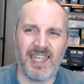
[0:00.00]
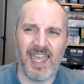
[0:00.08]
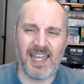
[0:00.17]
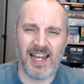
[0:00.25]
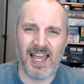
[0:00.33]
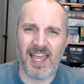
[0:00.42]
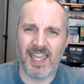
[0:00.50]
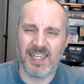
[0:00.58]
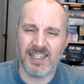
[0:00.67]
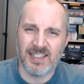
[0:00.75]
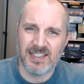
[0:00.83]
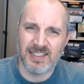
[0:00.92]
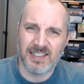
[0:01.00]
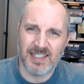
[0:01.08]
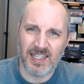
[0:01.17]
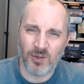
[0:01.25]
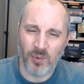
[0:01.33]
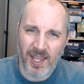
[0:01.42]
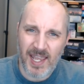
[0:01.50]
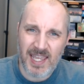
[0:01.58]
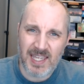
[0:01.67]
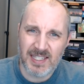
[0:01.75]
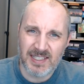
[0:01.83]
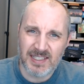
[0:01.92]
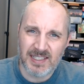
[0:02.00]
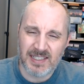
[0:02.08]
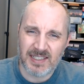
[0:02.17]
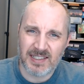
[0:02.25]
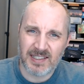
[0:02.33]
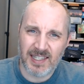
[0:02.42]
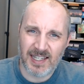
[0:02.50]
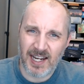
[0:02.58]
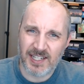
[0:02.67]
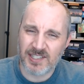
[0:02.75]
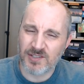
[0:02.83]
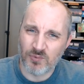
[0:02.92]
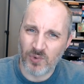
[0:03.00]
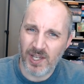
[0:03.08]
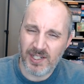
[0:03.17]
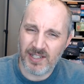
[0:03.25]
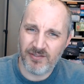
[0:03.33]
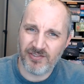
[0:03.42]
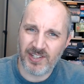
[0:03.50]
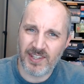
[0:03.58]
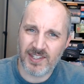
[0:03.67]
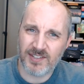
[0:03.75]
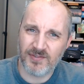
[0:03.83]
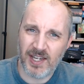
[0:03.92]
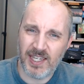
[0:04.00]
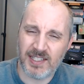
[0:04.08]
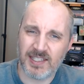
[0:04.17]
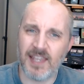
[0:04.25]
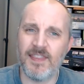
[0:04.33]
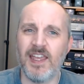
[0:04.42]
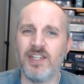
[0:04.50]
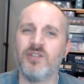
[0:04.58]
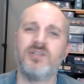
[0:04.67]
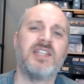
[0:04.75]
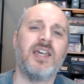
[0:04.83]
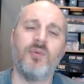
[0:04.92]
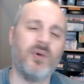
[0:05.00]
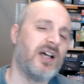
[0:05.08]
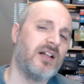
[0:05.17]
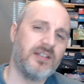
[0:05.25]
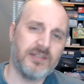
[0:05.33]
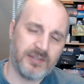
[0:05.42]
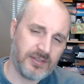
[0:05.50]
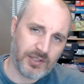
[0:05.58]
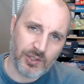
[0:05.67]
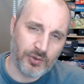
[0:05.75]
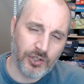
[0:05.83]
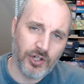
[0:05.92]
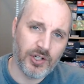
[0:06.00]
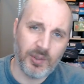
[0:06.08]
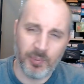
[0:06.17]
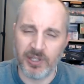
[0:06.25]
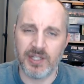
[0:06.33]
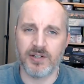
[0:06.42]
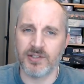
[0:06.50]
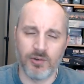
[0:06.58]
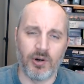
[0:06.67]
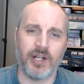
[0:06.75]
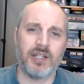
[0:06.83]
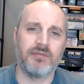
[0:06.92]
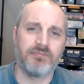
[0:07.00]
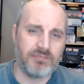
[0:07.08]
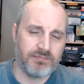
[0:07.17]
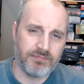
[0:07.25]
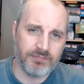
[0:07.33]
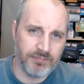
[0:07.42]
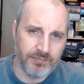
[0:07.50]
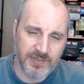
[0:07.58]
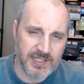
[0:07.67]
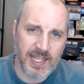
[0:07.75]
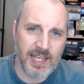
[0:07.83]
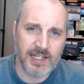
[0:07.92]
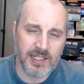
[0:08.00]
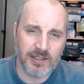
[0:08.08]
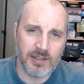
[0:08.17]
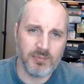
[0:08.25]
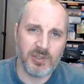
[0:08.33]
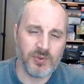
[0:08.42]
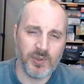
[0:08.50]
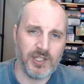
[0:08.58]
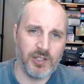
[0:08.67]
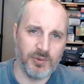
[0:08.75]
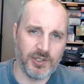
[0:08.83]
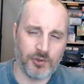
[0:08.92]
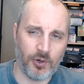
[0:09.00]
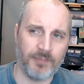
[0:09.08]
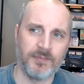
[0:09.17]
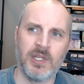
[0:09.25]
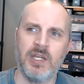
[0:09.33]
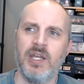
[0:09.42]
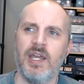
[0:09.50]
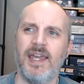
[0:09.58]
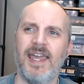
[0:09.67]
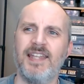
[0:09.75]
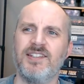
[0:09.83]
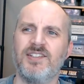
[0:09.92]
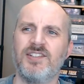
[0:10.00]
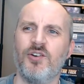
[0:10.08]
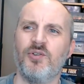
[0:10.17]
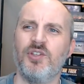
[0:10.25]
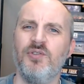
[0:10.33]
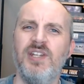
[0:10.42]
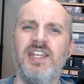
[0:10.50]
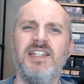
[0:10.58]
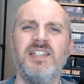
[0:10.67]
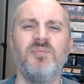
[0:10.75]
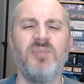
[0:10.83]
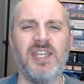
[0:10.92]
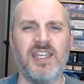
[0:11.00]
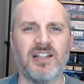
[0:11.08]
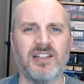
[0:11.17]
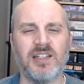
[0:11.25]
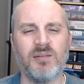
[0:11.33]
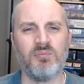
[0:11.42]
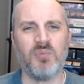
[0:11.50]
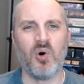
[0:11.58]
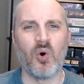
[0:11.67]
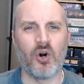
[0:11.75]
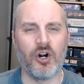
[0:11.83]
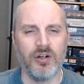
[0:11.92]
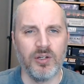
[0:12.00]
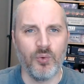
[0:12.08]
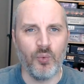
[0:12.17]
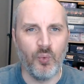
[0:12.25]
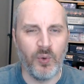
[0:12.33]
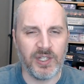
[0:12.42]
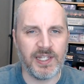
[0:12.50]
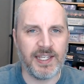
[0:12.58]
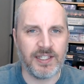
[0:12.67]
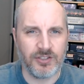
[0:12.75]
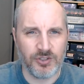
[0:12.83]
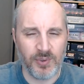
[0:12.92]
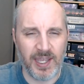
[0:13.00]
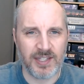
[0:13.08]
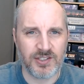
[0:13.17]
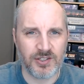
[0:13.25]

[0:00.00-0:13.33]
I get away? Can I just run and flee this fight? And then you say, well, you could, but there's an orc standing in between you and the door. And so you need to be a little more willing to answer